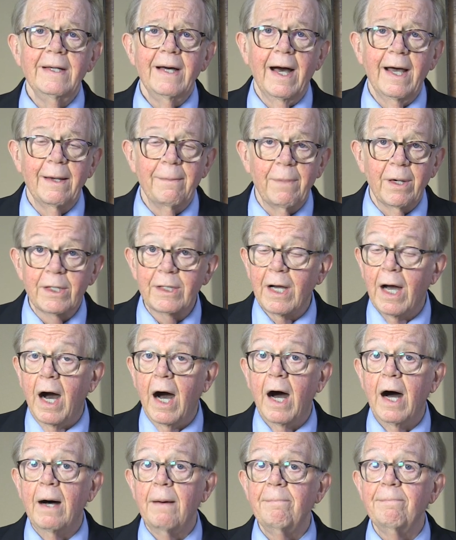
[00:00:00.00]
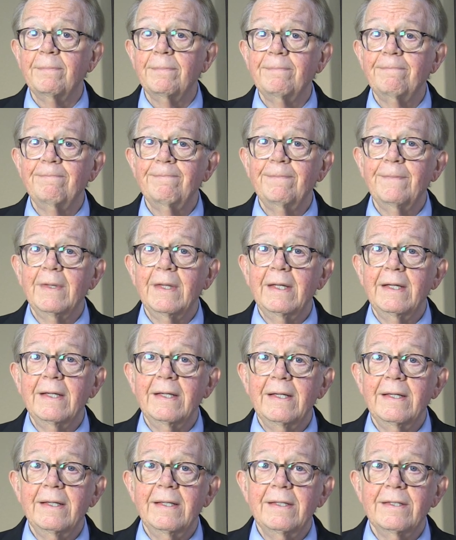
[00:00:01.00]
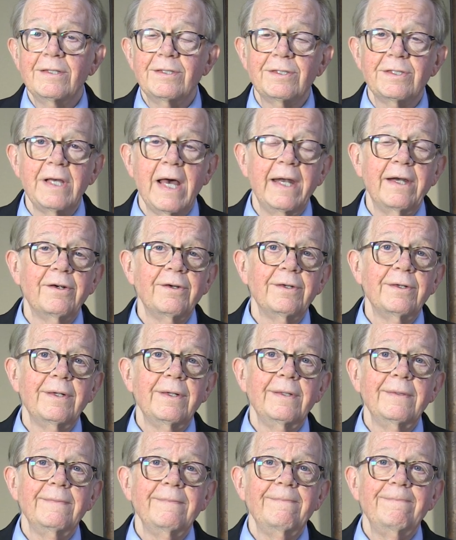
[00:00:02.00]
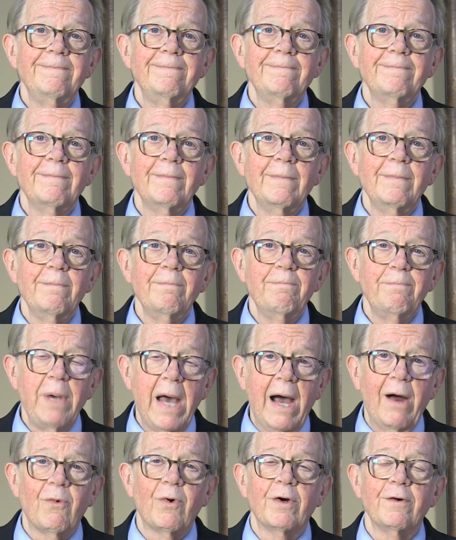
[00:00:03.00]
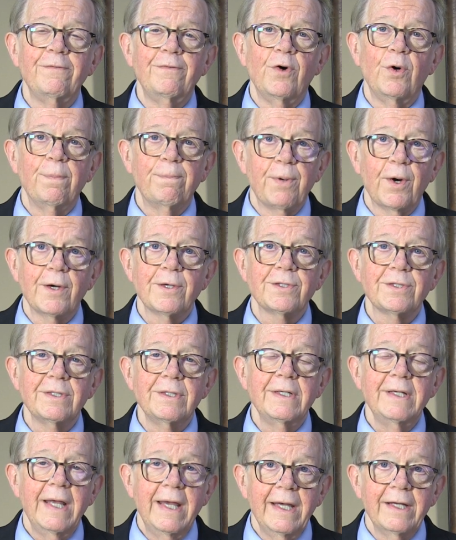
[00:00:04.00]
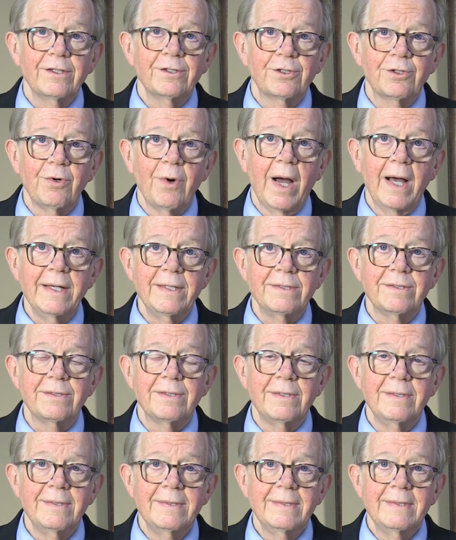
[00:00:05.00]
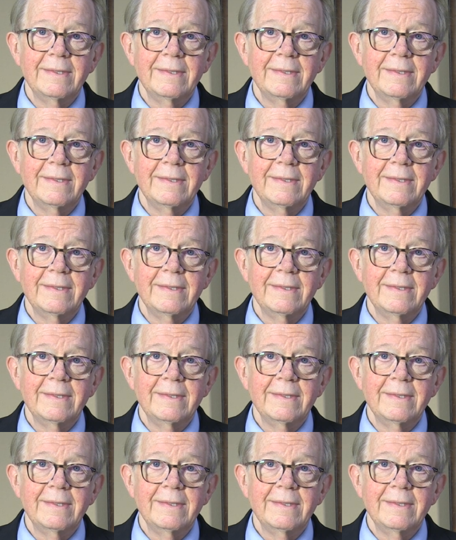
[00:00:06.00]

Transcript: I am a calm, centered, powerful person in Christ.